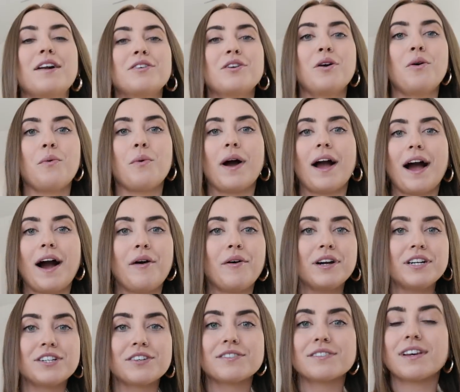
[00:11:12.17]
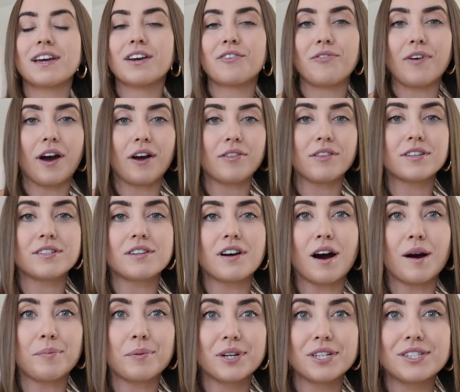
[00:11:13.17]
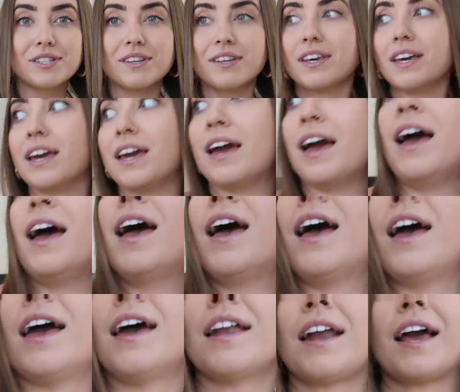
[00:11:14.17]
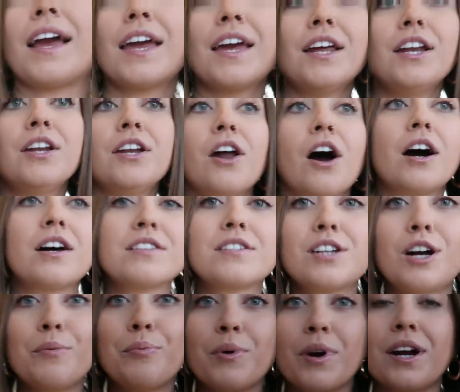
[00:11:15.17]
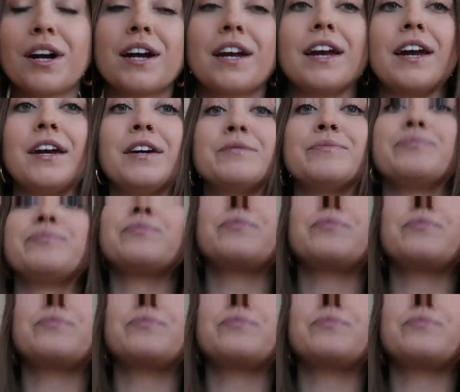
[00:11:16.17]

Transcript: I don't know how I just like found this top recently and I cannot stop wearing it.